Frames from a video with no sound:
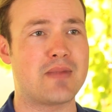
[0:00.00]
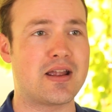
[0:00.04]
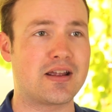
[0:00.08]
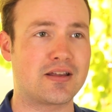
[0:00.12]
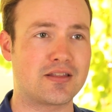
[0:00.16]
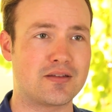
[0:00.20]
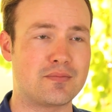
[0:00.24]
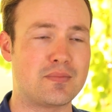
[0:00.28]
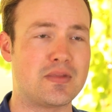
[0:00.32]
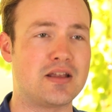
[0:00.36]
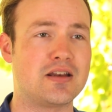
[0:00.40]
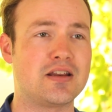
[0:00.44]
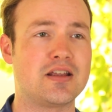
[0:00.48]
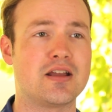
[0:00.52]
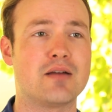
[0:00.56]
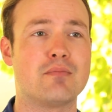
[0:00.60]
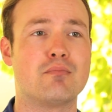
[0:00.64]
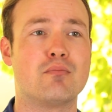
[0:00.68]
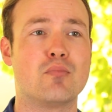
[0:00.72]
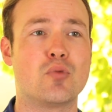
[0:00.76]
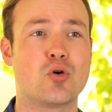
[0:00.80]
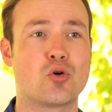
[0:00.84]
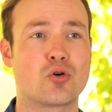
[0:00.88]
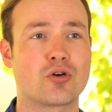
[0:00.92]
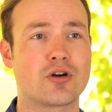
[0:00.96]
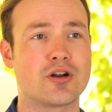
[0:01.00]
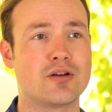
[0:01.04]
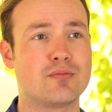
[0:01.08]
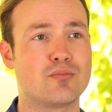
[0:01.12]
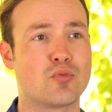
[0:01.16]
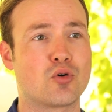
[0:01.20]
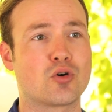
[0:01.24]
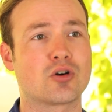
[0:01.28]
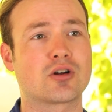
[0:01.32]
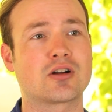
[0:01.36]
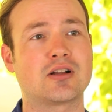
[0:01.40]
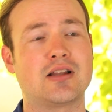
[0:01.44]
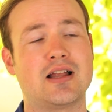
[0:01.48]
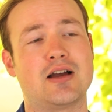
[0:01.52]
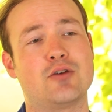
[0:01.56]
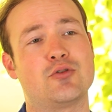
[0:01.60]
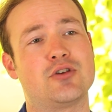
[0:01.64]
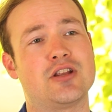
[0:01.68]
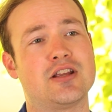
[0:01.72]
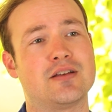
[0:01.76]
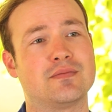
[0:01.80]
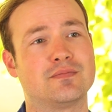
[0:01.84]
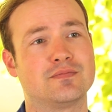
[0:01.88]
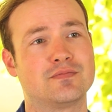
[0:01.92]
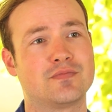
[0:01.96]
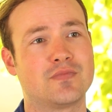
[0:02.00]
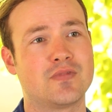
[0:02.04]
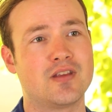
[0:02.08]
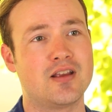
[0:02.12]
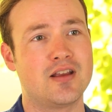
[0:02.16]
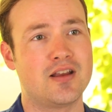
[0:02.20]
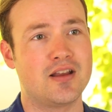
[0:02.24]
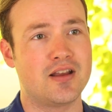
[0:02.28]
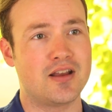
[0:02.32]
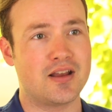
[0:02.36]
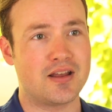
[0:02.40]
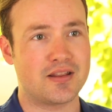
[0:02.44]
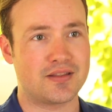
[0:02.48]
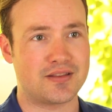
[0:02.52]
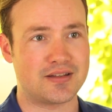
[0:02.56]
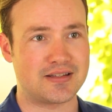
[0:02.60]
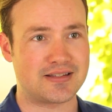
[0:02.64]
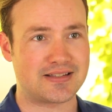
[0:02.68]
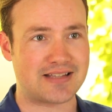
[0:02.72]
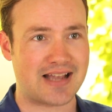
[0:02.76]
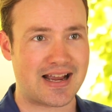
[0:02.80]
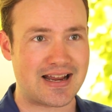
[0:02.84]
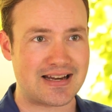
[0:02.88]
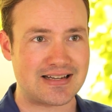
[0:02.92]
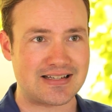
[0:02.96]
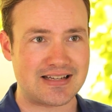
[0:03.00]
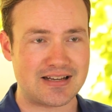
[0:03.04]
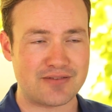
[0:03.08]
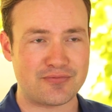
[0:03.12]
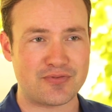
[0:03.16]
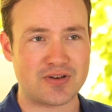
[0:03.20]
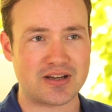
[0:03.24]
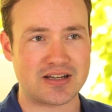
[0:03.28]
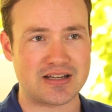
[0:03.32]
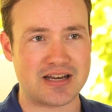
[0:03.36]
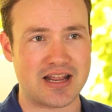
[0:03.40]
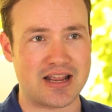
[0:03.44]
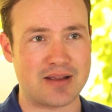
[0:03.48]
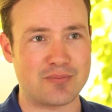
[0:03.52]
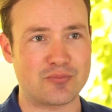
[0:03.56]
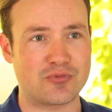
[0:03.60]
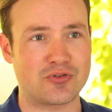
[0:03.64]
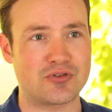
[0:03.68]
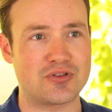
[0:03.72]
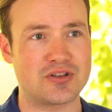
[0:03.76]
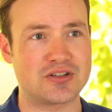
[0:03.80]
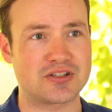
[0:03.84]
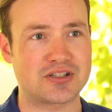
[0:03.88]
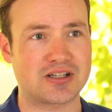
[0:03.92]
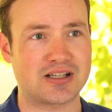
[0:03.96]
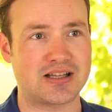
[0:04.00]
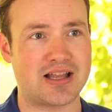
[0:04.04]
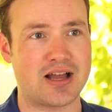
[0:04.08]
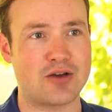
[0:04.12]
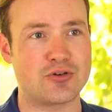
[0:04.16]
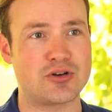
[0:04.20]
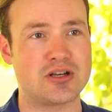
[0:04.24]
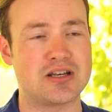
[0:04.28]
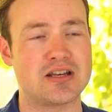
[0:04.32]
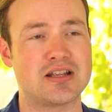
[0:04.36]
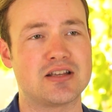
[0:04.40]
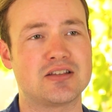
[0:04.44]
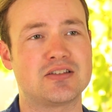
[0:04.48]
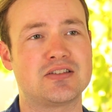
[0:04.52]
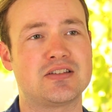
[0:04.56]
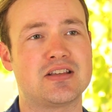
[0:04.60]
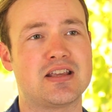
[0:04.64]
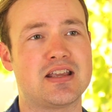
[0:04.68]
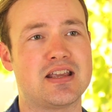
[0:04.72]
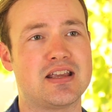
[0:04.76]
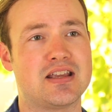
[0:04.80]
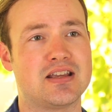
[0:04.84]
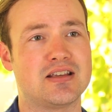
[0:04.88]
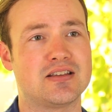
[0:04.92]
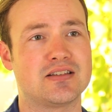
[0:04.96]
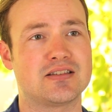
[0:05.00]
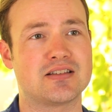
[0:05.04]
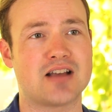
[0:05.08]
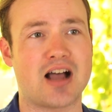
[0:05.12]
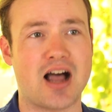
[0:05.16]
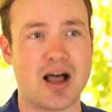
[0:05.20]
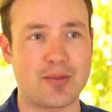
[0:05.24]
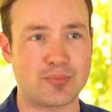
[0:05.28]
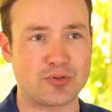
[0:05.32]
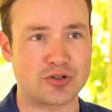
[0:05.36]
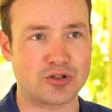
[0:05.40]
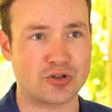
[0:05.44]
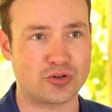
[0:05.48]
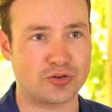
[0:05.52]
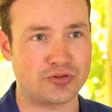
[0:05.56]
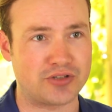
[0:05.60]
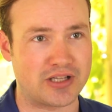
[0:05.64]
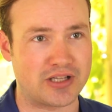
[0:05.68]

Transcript: make the media more and more cloudy, the scientific name for this cloudiness is optical